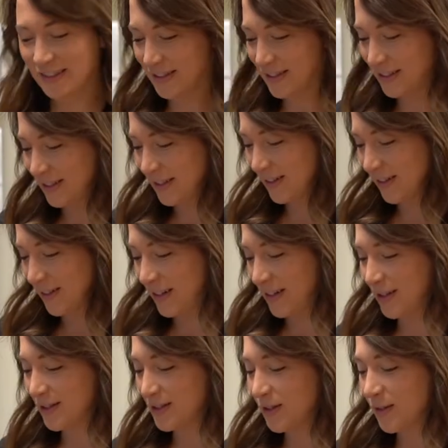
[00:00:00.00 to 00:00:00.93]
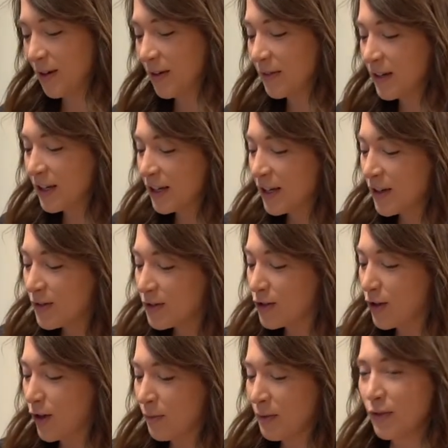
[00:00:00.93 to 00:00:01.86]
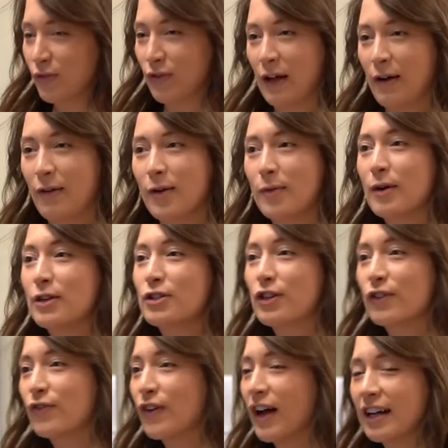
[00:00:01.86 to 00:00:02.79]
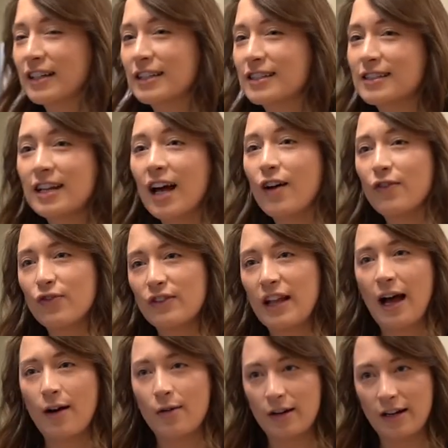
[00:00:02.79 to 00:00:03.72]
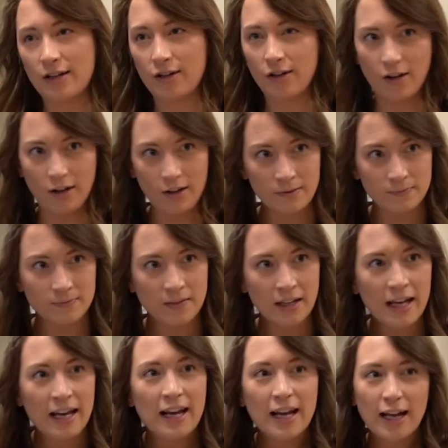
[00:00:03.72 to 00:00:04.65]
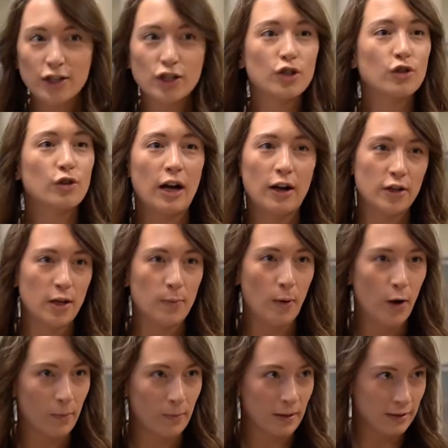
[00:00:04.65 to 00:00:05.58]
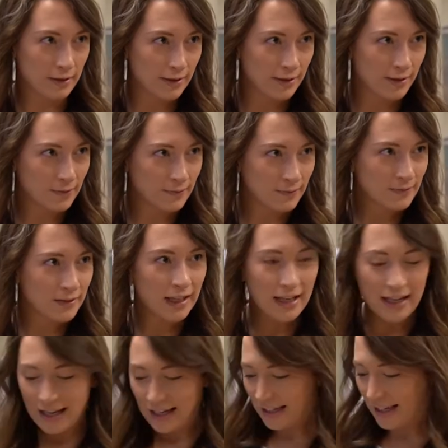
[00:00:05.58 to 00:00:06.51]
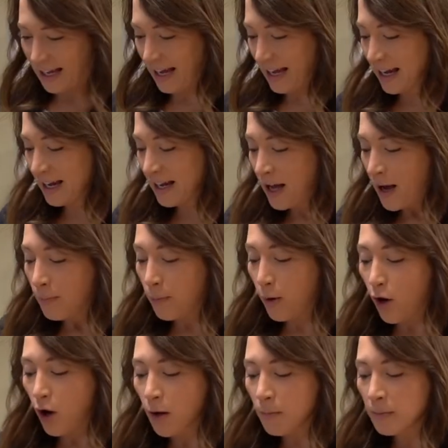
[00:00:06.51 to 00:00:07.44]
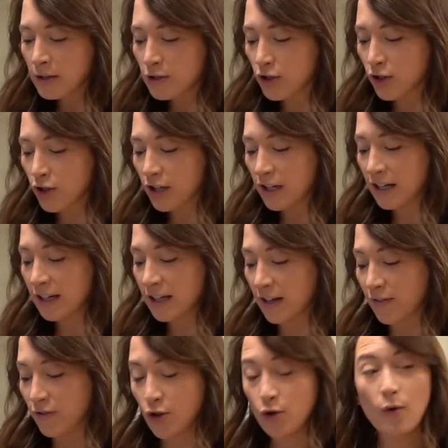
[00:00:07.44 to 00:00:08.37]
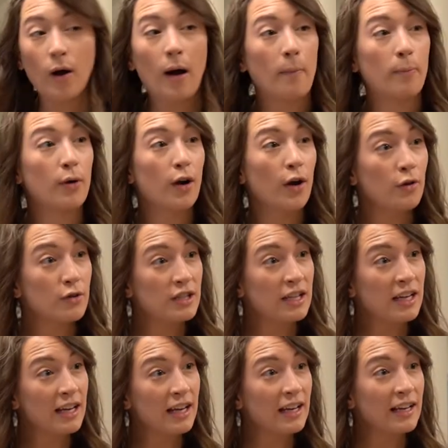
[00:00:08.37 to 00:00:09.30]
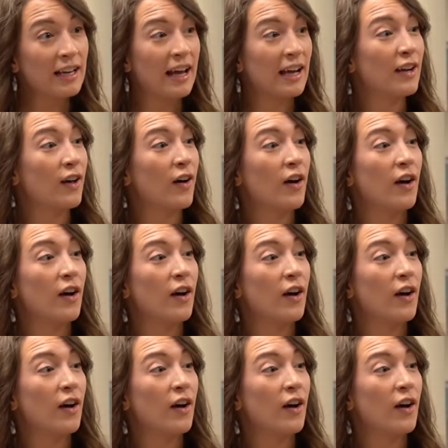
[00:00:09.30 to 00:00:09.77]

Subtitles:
it's sitting right here. So I'm gonna use almond flour, which in fact is not flour at all. It's just ground up almonds, okay? But almonds are gonna give you a protein and